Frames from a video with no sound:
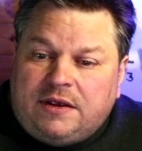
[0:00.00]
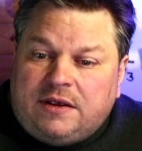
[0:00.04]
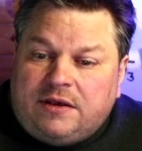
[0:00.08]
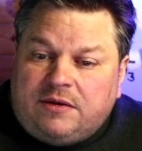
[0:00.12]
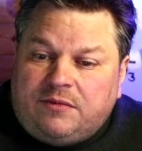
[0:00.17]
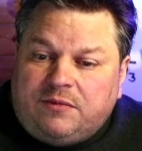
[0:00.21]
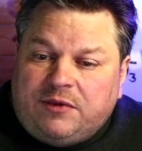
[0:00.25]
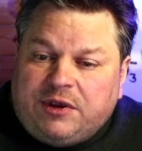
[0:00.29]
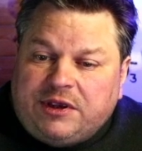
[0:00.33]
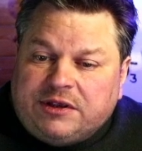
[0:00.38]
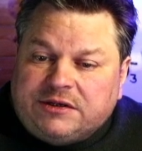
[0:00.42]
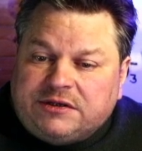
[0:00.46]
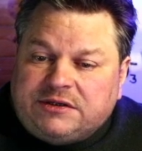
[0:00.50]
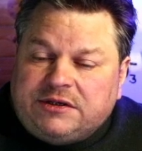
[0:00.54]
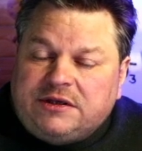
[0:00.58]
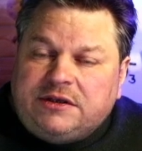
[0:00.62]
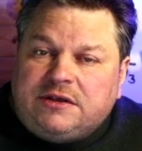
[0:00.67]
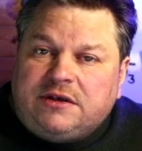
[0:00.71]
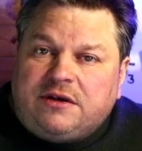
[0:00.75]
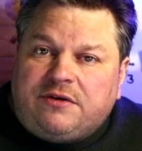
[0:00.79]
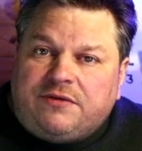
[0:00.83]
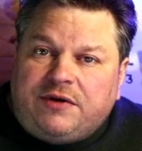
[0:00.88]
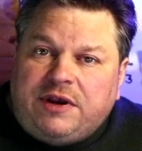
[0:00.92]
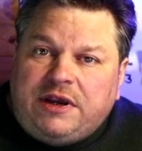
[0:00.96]
We can see
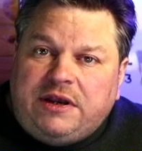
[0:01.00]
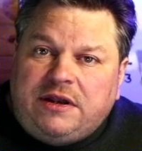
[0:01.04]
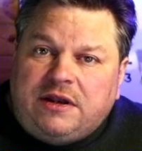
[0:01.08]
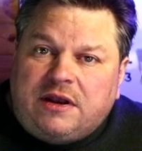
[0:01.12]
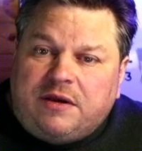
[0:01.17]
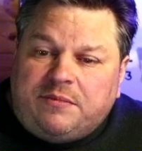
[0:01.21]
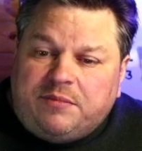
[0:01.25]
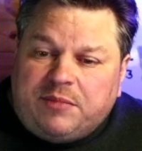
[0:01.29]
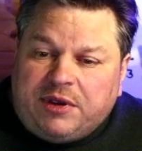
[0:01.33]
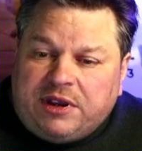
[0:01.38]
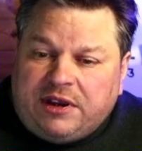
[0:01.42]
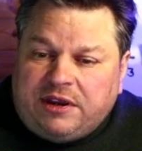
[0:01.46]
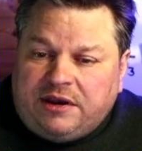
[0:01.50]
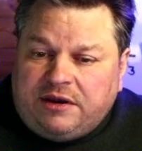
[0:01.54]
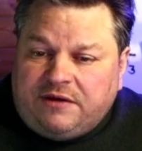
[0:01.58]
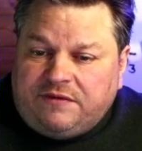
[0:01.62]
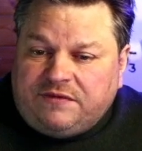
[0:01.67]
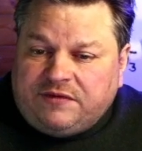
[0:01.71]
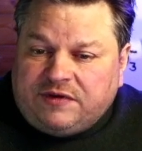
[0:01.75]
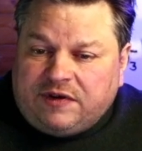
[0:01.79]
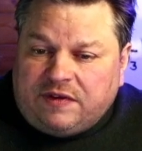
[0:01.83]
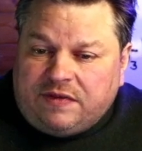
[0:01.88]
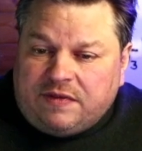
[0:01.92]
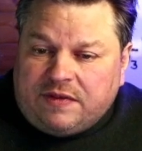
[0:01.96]
the green number here
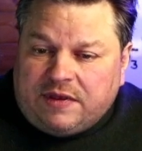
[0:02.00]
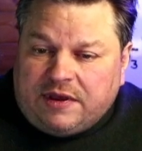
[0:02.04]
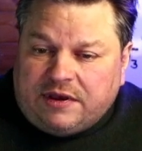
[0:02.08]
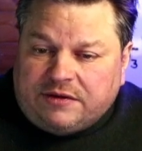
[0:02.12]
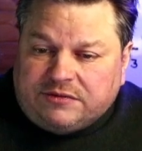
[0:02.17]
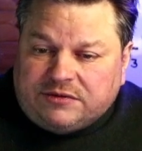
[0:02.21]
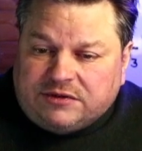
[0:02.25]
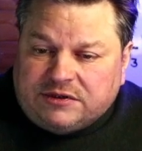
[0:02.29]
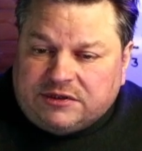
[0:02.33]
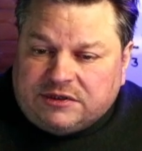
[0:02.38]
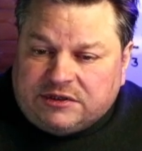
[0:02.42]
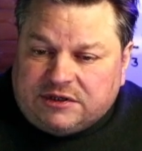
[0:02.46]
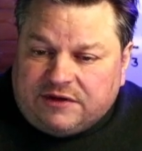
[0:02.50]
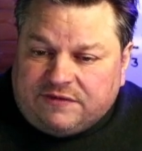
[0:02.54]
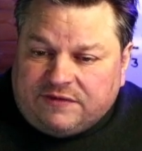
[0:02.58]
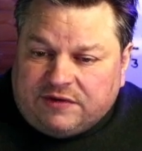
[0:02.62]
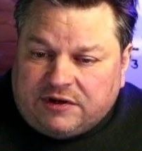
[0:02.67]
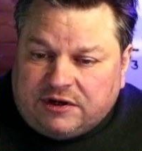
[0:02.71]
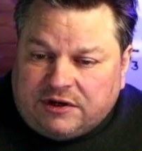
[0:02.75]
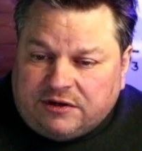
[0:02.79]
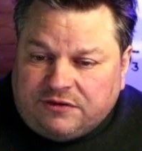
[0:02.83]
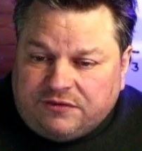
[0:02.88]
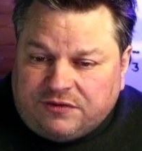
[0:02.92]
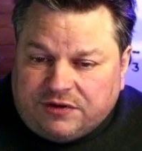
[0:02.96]
of
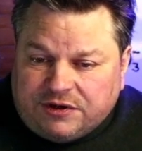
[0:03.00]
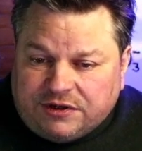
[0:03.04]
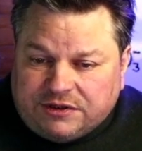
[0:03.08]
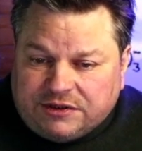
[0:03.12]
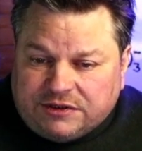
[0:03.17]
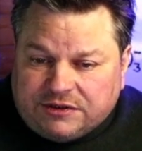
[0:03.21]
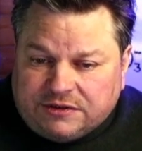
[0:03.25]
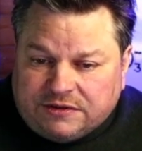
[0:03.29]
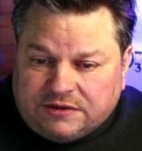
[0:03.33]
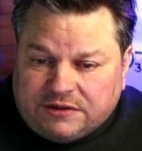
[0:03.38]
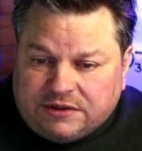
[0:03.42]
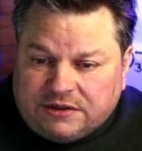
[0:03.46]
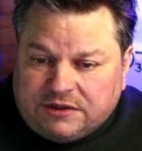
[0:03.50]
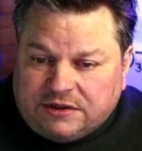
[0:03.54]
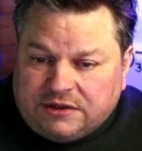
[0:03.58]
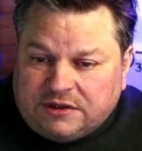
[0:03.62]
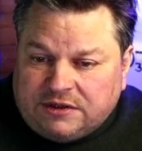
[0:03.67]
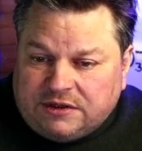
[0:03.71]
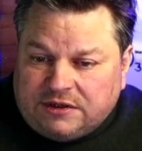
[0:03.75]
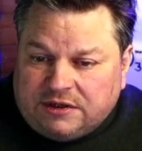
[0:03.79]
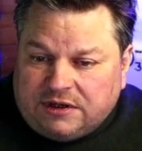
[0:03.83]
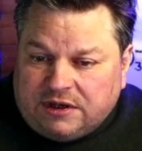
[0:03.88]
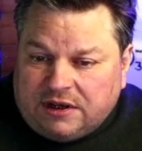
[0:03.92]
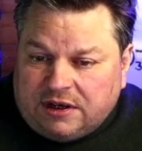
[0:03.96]
10,700.
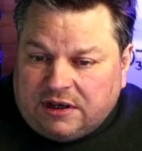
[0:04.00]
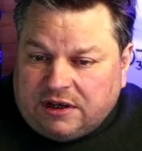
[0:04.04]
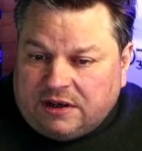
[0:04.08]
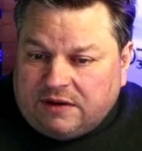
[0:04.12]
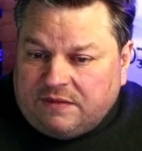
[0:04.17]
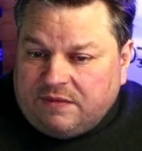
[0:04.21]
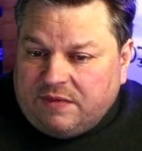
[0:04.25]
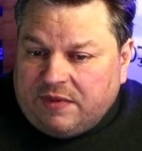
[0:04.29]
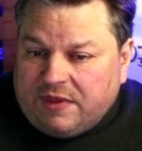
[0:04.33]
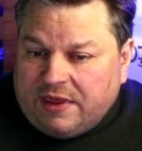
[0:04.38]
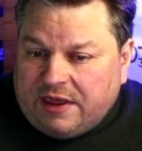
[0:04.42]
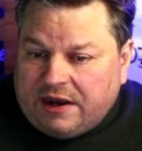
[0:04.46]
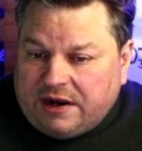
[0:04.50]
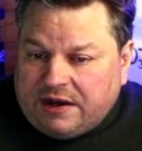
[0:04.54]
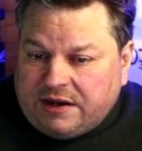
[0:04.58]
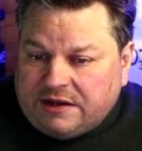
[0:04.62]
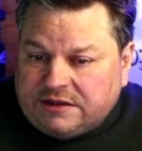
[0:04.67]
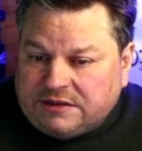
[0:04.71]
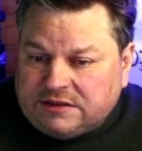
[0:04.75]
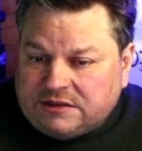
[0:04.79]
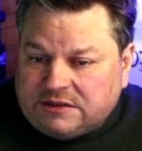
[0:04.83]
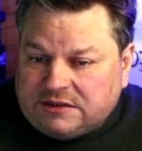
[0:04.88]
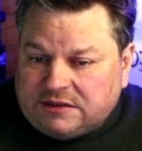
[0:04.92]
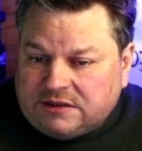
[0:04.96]
That
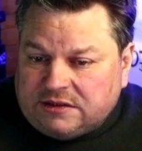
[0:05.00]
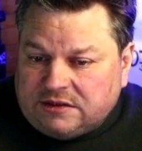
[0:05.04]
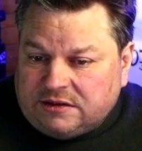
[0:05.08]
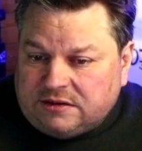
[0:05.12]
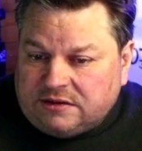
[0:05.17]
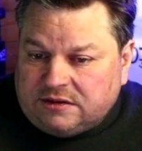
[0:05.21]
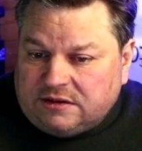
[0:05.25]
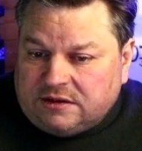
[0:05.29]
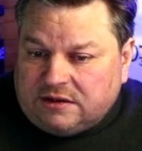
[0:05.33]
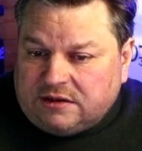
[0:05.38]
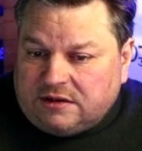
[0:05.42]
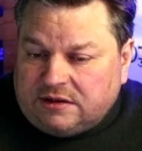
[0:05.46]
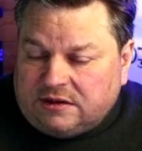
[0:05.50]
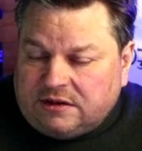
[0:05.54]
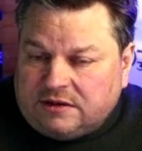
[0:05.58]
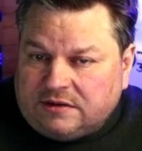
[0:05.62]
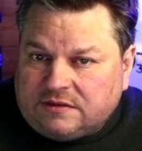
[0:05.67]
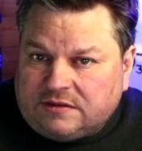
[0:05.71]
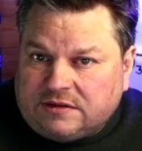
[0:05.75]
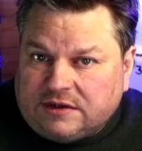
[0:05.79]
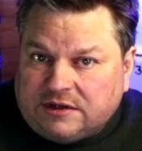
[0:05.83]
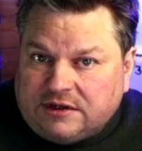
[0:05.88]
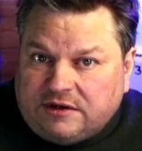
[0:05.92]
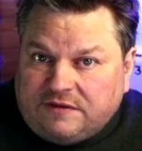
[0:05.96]
is
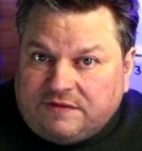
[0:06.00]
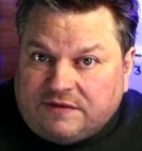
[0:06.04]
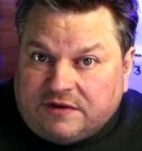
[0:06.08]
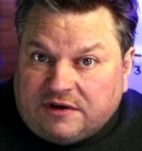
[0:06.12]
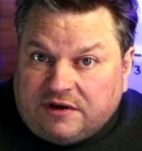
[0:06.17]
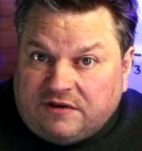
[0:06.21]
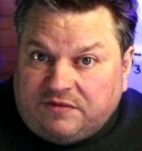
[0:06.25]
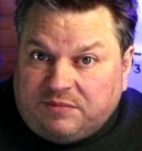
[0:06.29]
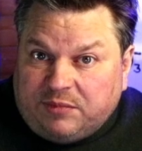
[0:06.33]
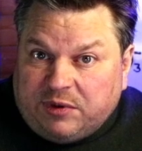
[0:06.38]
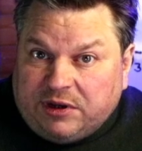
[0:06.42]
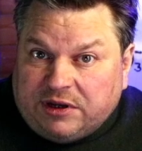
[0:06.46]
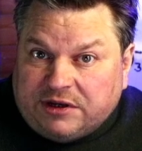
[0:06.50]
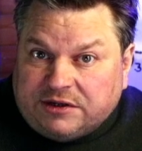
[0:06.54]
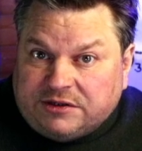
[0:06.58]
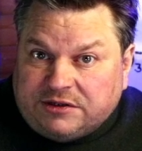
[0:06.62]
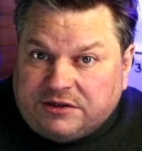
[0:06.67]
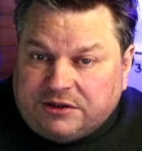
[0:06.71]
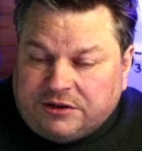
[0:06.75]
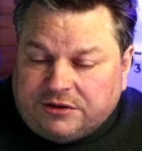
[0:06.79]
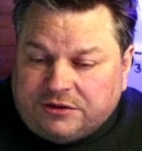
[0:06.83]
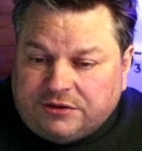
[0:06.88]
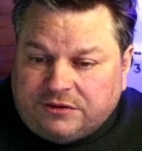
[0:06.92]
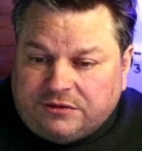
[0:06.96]
35
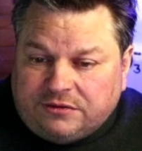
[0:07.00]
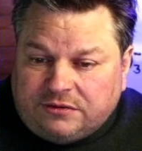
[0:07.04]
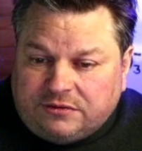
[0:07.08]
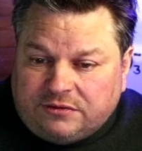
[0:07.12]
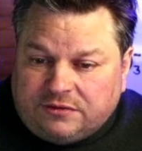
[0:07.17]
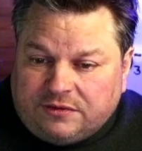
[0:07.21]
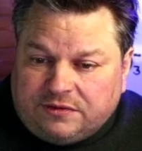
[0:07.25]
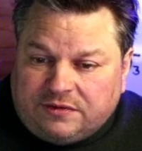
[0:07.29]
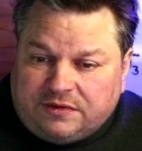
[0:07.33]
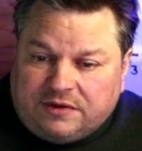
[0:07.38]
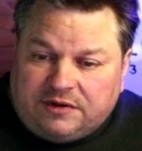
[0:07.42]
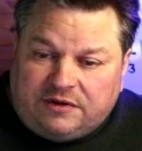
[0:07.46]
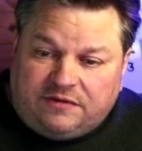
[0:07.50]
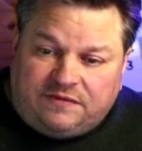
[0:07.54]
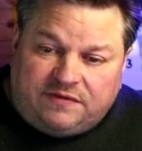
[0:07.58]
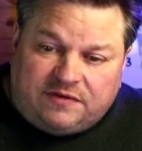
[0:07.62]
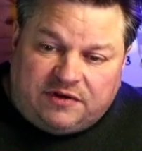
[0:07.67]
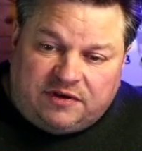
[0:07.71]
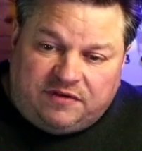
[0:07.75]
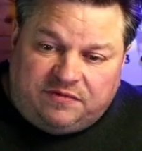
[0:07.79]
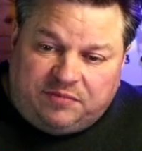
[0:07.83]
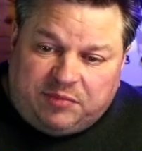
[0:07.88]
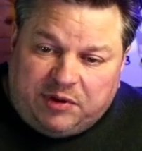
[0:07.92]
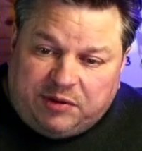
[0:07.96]
PSU or
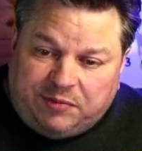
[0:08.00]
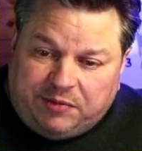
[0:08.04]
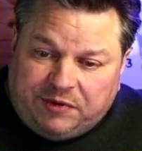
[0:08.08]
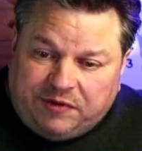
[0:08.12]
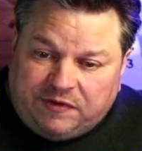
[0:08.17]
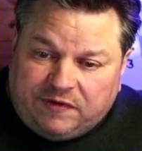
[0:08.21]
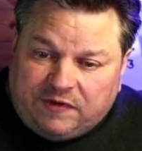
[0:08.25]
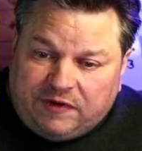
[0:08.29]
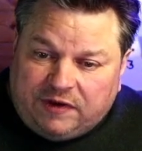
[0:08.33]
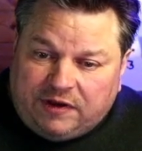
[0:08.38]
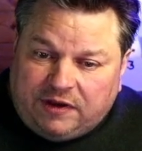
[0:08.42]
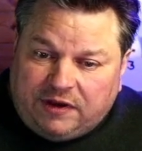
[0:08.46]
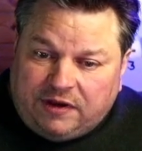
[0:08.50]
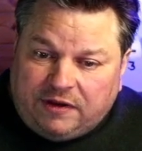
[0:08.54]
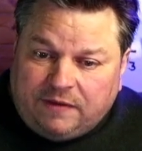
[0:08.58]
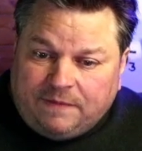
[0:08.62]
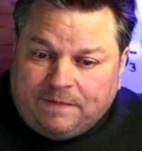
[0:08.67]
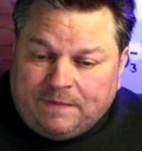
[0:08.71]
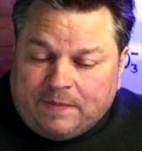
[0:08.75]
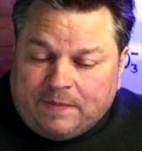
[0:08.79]
35 PPT,